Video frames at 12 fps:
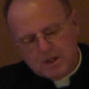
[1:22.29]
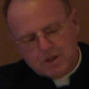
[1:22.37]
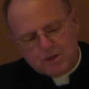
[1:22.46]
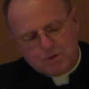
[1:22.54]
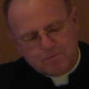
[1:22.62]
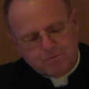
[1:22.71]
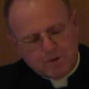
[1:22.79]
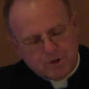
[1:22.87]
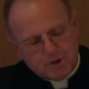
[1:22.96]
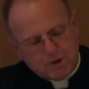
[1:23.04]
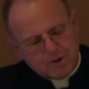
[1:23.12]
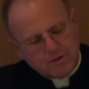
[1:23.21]
So
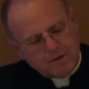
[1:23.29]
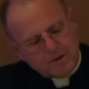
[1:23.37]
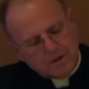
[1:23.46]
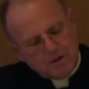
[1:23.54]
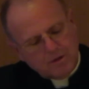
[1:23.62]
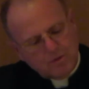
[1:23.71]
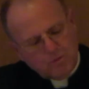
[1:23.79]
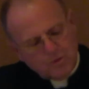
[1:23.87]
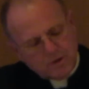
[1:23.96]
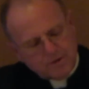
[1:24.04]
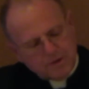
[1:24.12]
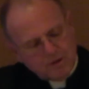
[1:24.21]
first,
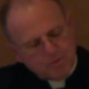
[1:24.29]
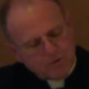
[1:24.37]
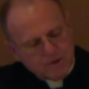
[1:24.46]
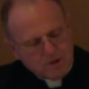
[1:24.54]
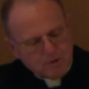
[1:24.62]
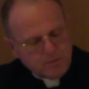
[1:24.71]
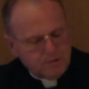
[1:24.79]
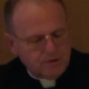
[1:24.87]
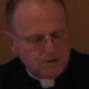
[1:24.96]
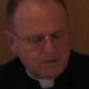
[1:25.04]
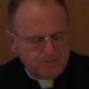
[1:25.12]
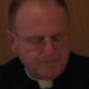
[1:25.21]
what are the
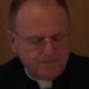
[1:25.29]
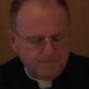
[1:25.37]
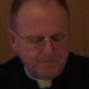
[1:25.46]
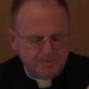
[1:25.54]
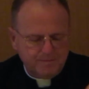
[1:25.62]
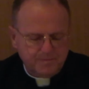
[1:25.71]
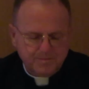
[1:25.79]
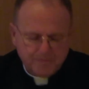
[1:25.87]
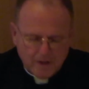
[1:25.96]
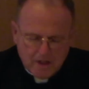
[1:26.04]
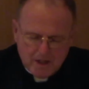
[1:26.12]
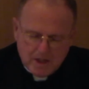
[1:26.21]
principles?
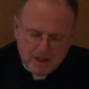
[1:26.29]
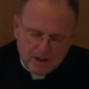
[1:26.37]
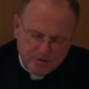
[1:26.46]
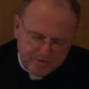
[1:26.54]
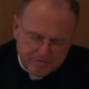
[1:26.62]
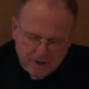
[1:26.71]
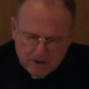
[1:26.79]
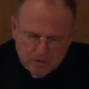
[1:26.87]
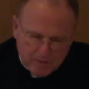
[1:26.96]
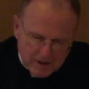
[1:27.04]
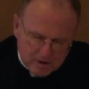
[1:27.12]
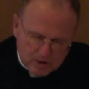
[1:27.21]
The
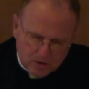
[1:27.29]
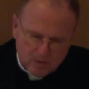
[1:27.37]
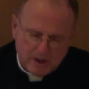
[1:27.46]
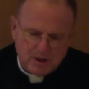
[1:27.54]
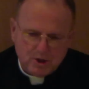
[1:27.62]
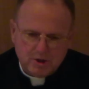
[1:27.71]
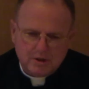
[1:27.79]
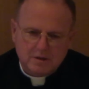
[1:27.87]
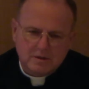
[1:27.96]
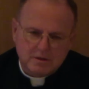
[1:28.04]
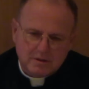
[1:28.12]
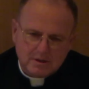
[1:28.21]
fundamental
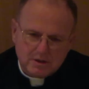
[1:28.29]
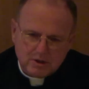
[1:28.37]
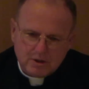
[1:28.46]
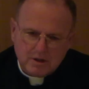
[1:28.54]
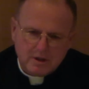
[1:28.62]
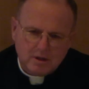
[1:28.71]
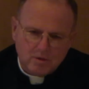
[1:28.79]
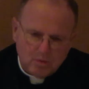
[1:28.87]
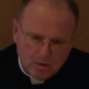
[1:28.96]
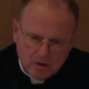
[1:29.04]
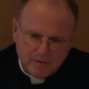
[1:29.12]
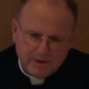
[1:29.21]
question concerning
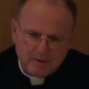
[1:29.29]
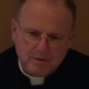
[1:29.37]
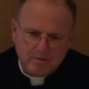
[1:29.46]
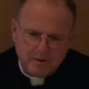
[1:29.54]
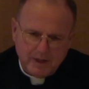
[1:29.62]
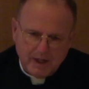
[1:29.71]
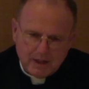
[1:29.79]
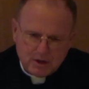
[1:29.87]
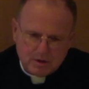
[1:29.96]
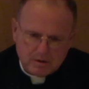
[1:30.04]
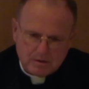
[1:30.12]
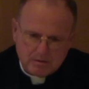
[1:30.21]
all of our
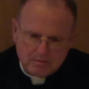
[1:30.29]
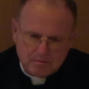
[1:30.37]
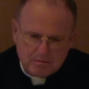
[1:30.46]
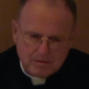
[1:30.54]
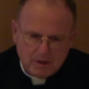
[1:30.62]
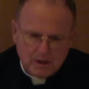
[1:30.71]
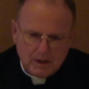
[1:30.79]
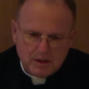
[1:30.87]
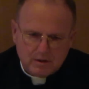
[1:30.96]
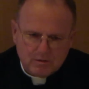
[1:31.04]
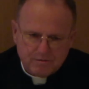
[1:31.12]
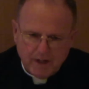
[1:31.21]
reaction
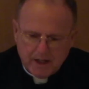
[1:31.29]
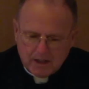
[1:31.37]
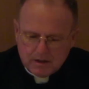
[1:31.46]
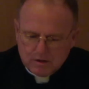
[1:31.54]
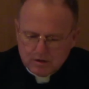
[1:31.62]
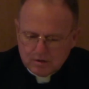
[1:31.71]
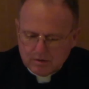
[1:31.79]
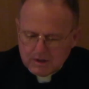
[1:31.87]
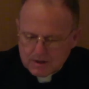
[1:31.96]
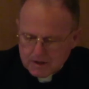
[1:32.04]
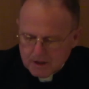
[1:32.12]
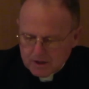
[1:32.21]
to Vatican II
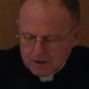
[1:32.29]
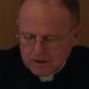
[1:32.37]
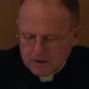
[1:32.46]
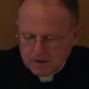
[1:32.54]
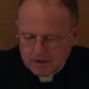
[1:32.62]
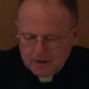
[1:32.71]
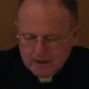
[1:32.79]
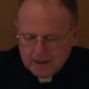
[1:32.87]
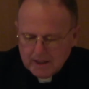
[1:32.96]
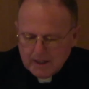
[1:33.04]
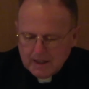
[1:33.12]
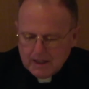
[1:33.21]
is this:
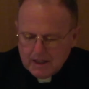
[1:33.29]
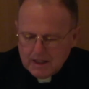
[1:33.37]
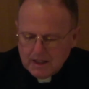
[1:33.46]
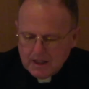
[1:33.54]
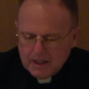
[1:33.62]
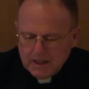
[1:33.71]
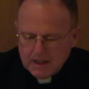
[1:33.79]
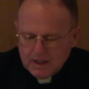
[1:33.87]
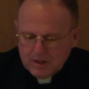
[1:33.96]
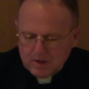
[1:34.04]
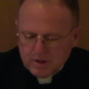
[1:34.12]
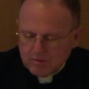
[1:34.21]

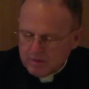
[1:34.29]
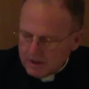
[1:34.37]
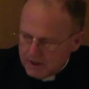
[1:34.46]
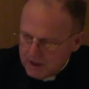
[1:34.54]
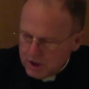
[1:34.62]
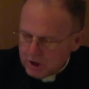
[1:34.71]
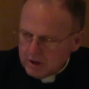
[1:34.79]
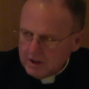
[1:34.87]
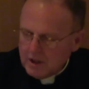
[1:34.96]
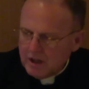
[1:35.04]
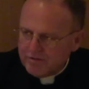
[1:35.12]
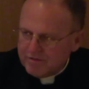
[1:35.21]
is the
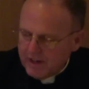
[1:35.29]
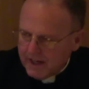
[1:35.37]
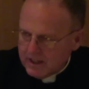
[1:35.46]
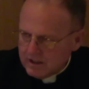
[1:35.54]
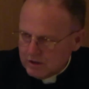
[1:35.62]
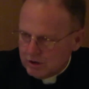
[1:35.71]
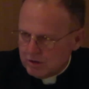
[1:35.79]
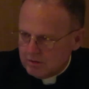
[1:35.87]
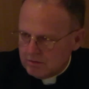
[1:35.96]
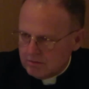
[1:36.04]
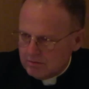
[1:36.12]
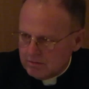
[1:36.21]
religion of Vatican II